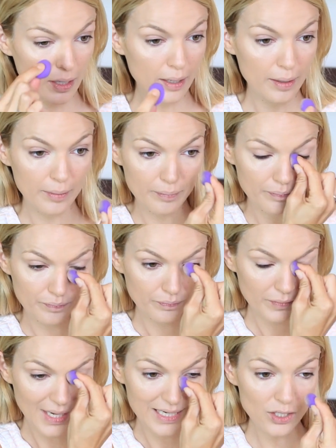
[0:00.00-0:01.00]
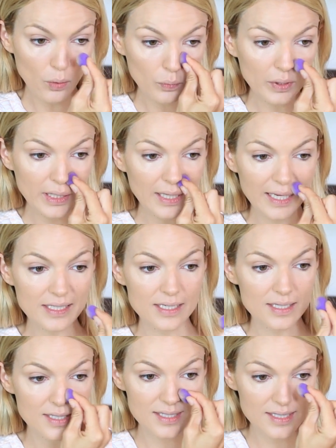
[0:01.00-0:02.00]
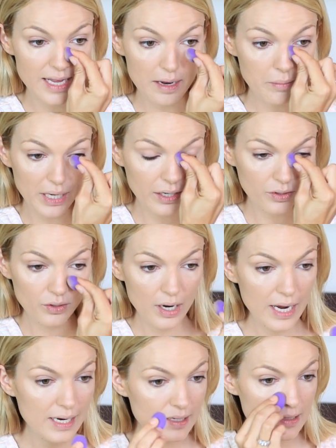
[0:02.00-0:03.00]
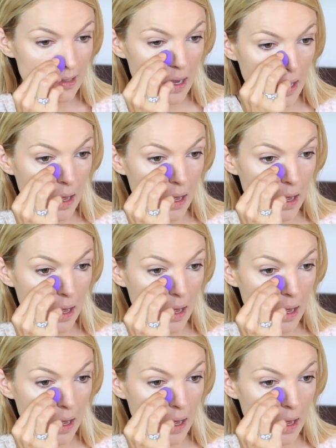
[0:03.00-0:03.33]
I don't really like to set my under eyes